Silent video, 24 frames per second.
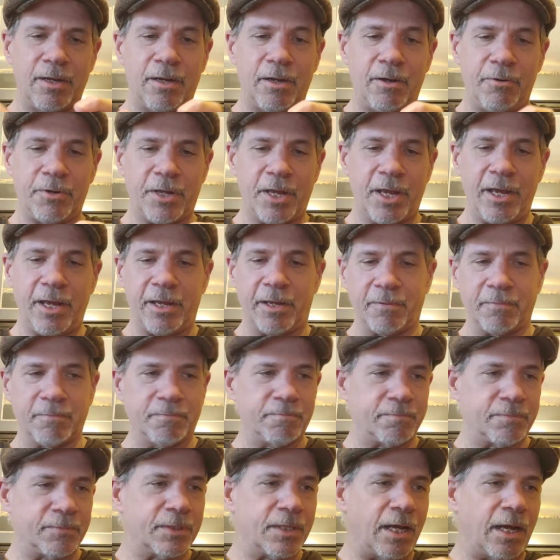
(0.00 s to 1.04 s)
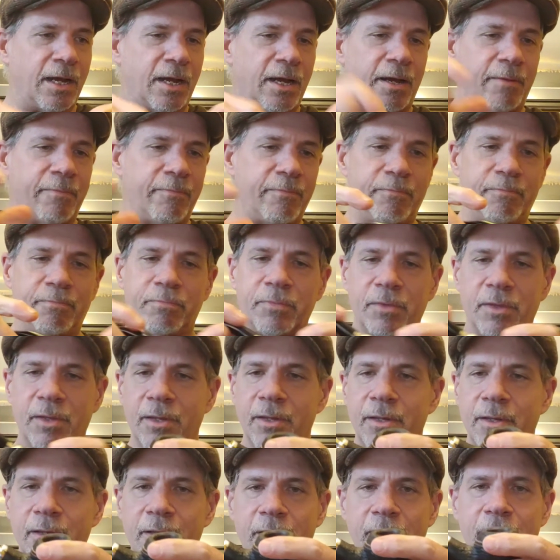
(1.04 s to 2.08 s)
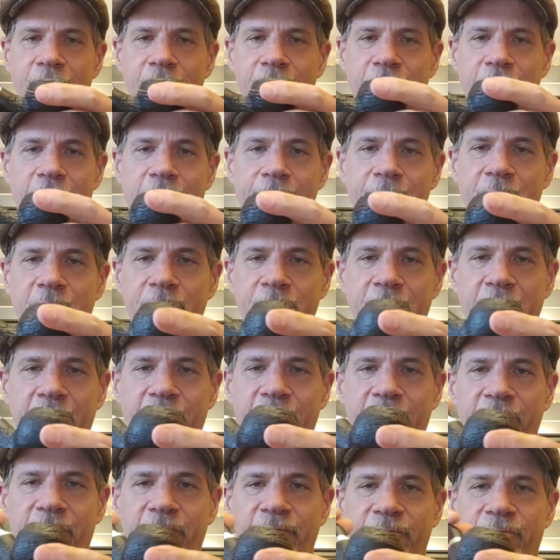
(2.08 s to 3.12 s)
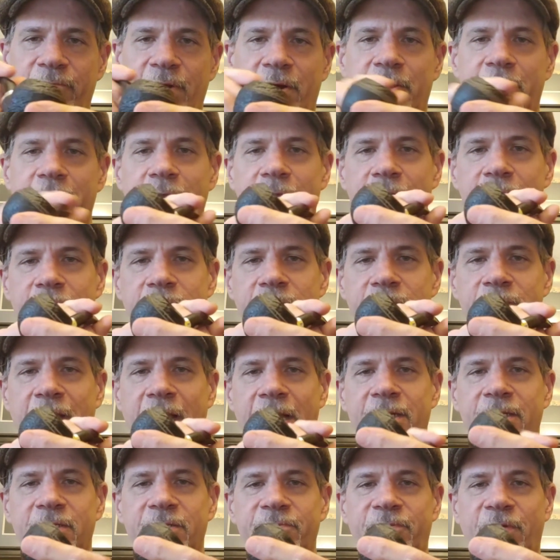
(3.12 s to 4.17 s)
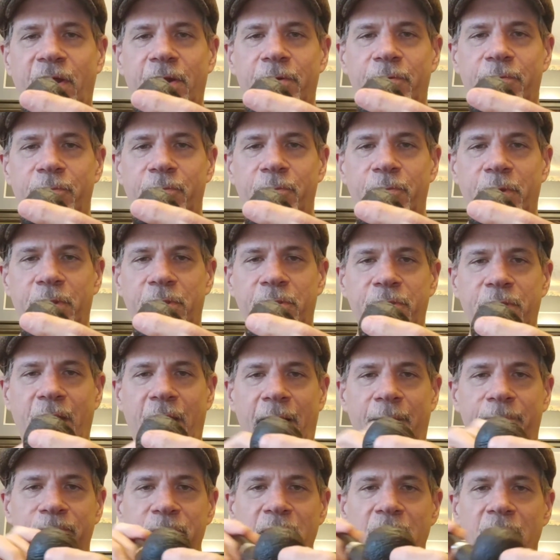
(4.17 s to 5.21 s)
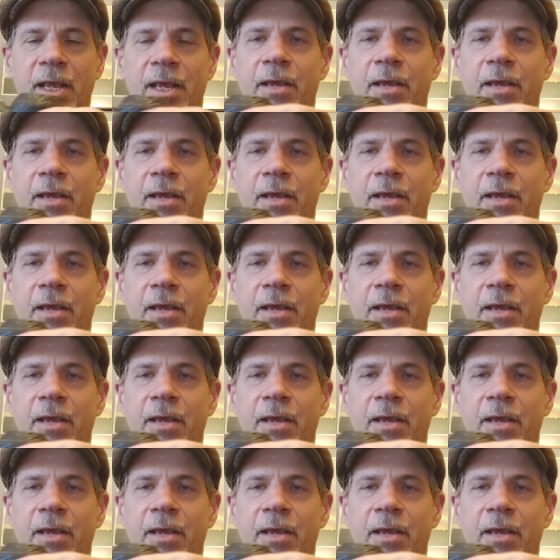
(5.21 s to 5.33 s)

Okay. I think I'm going to be very satisfied with that.